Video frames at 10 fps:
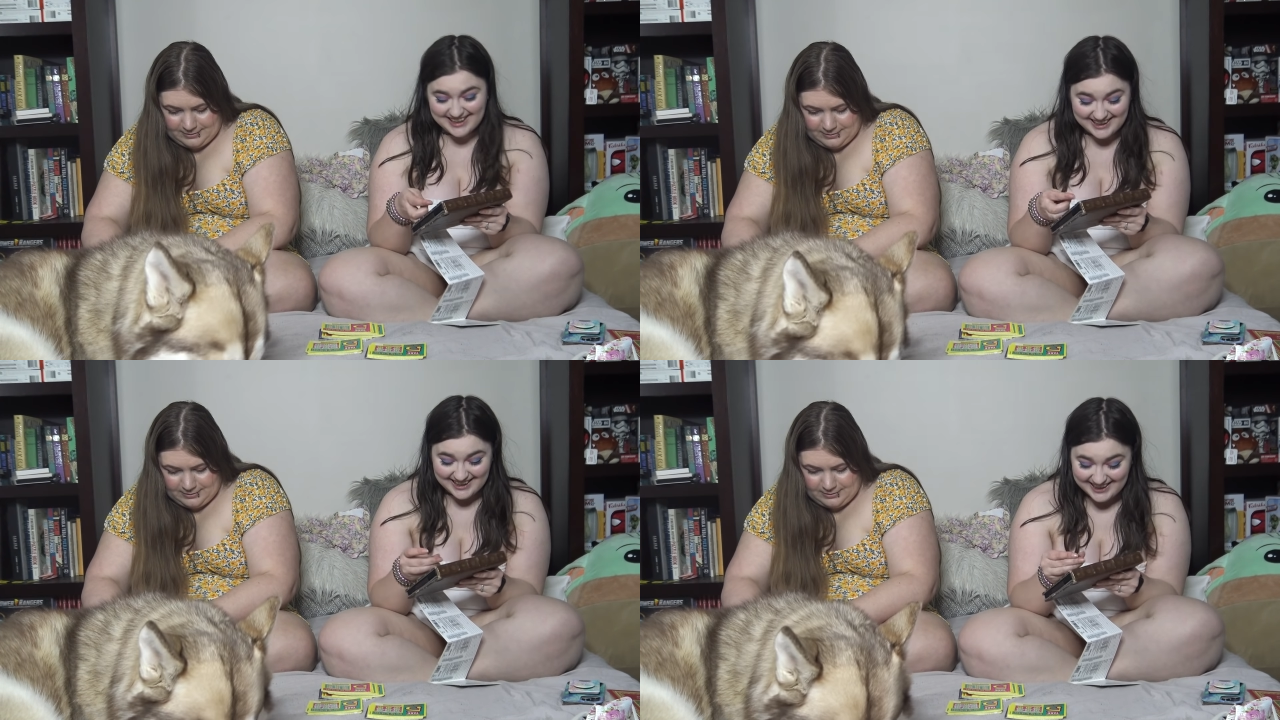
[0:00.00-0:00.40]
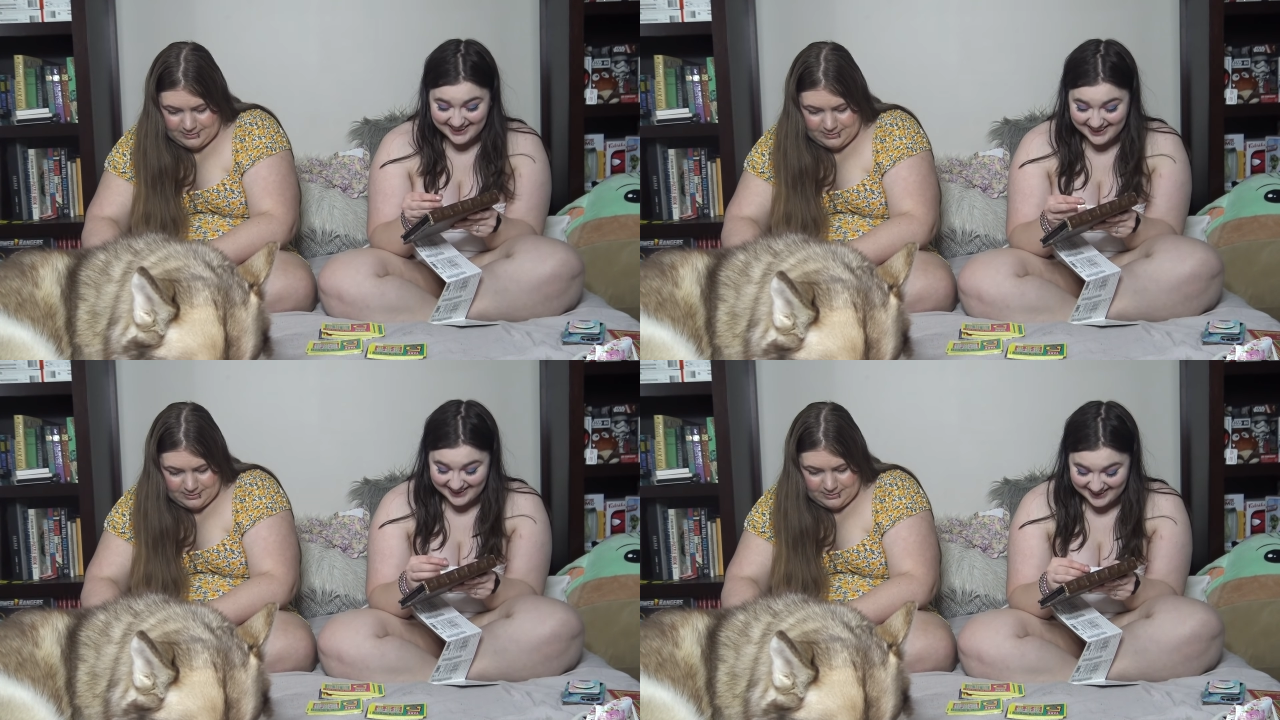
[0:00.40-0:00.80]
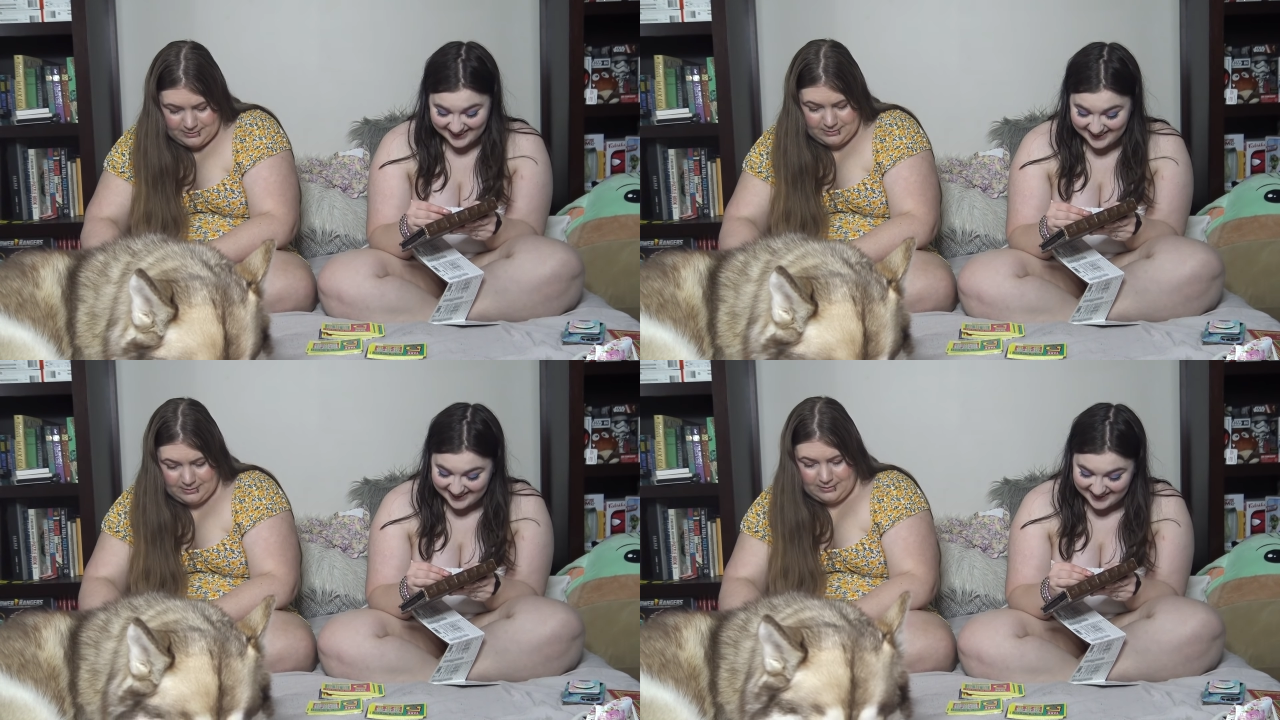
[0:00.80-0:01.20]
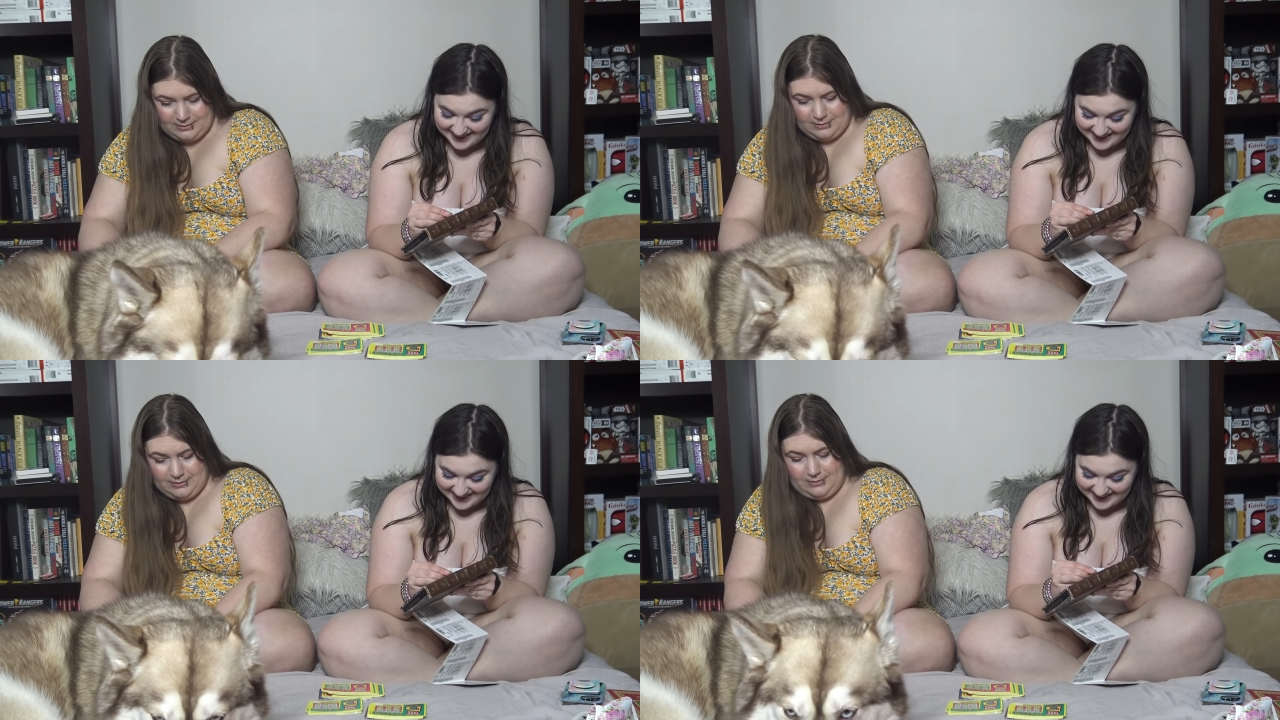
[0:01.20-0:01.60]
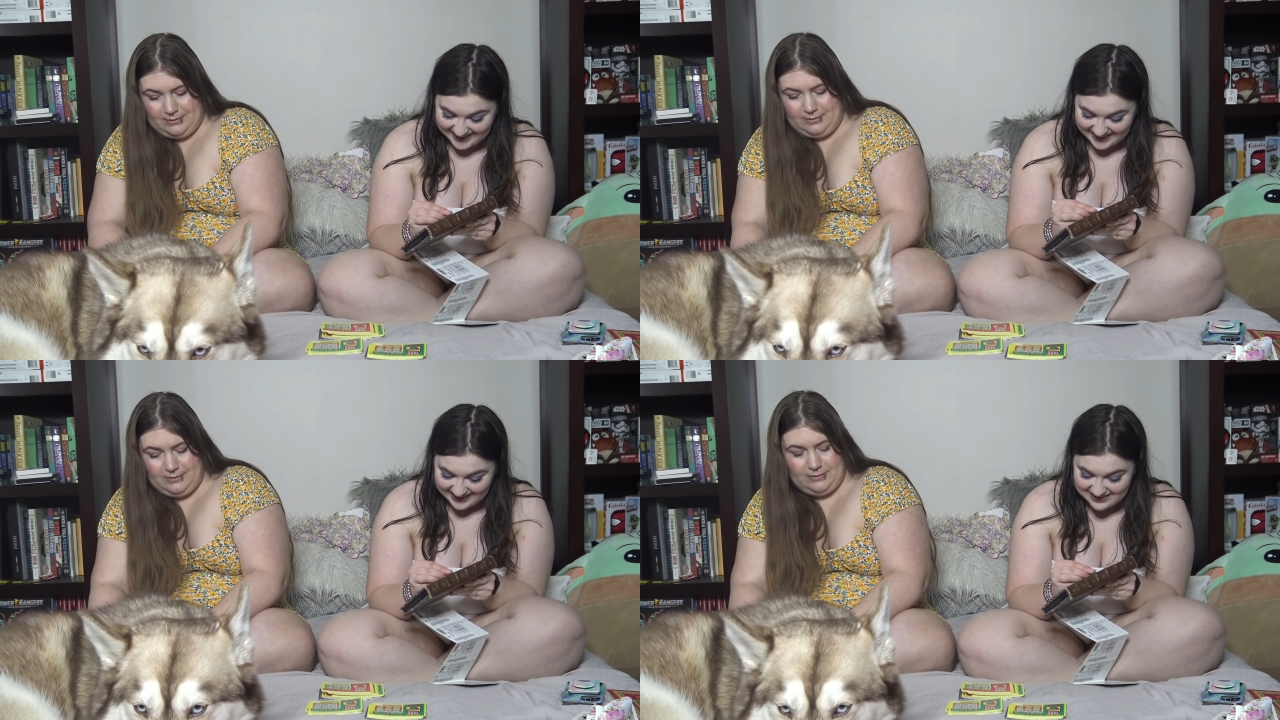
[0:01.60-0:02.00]

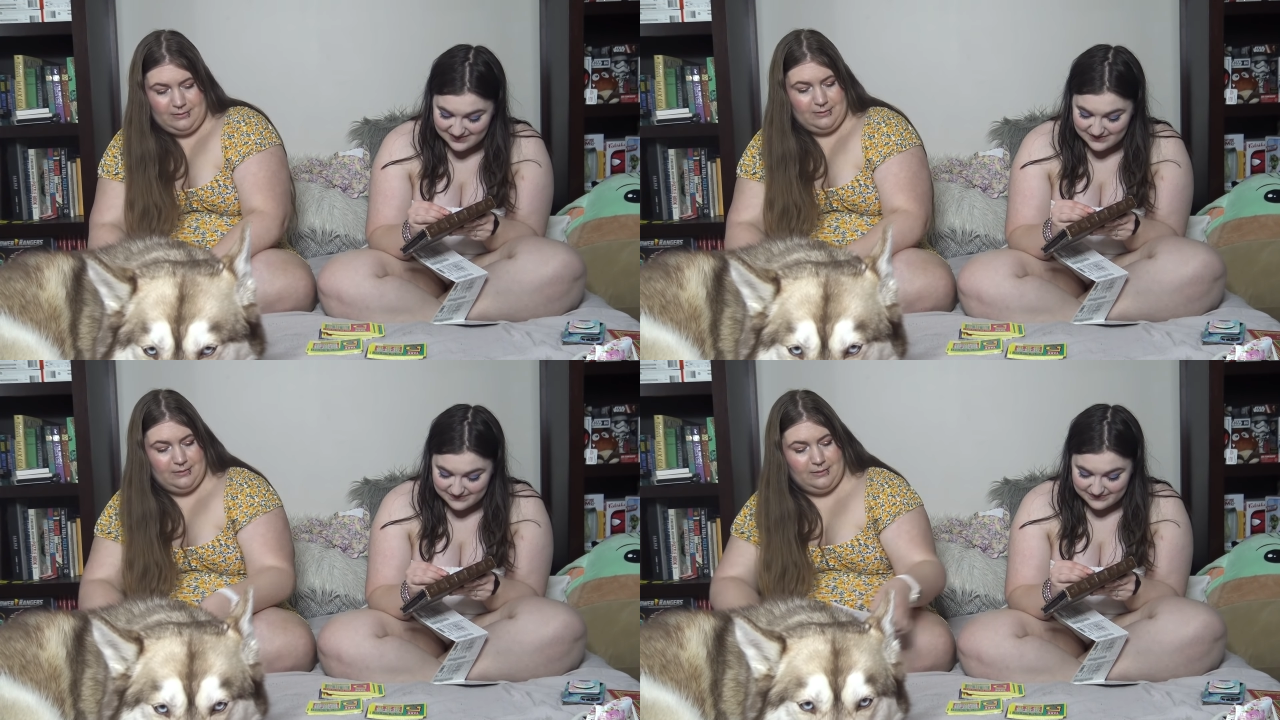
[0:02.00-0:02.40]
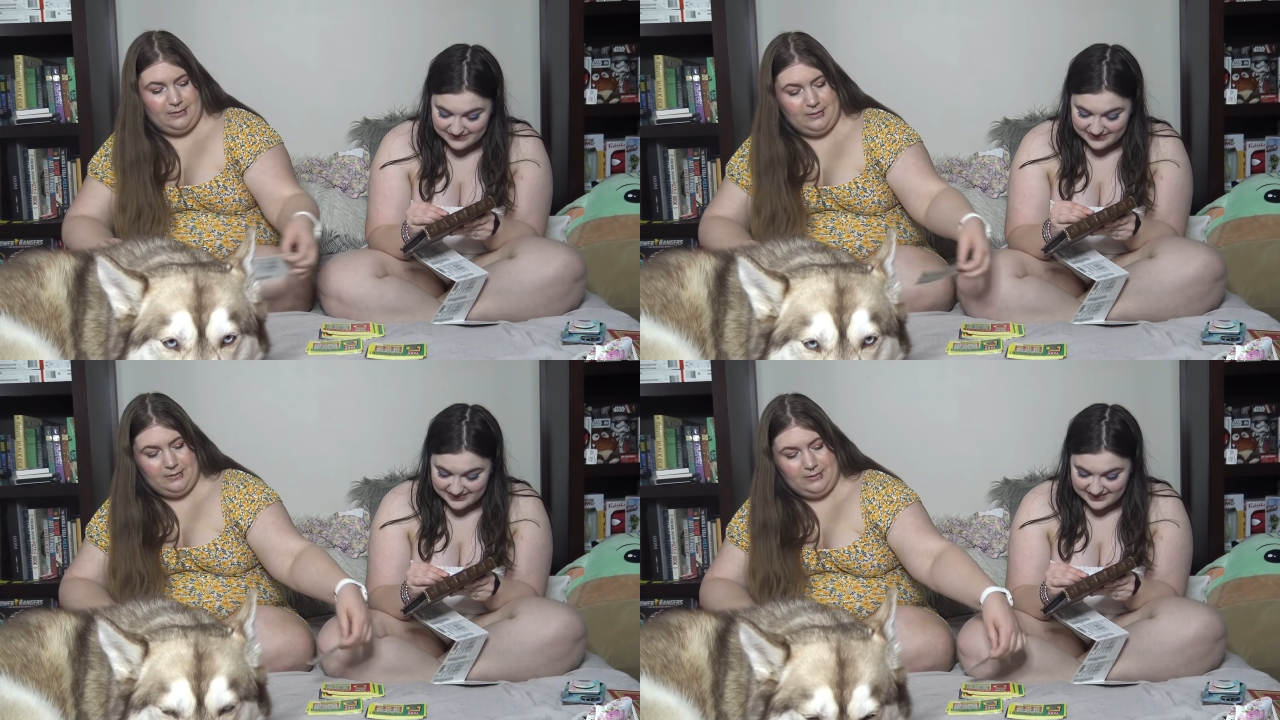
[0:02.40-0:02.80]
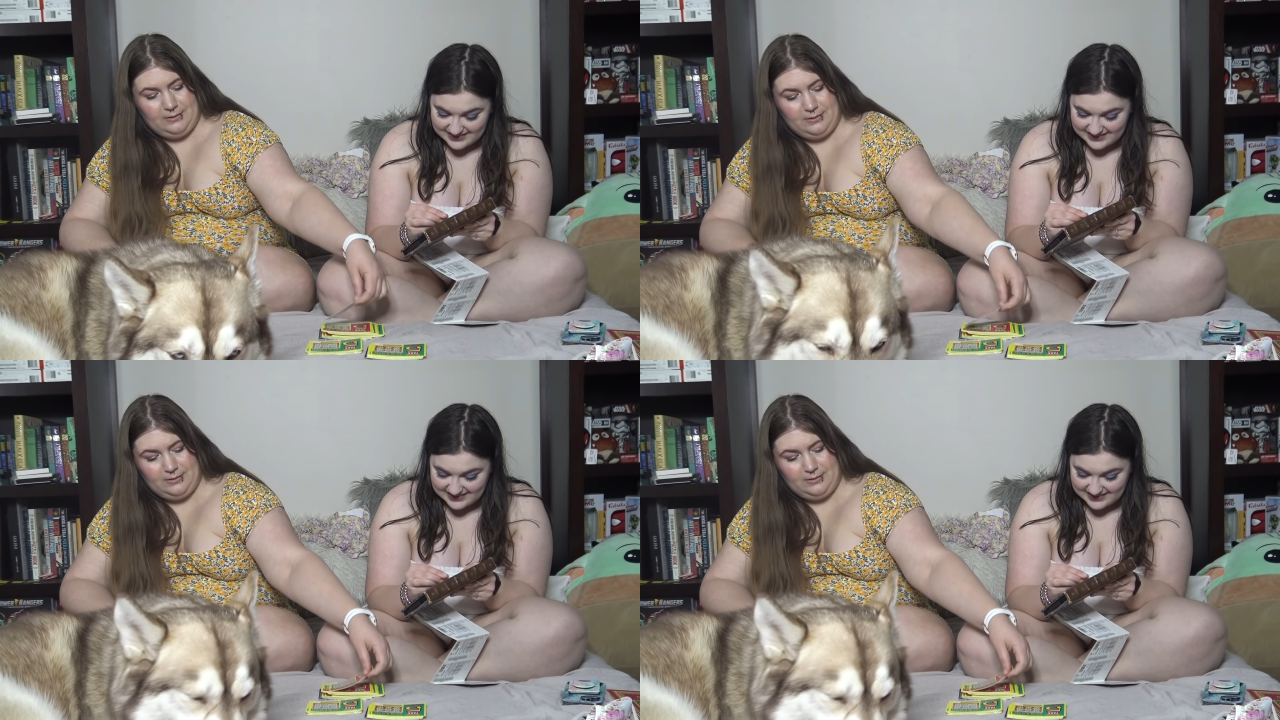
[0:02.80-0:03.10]
(silence)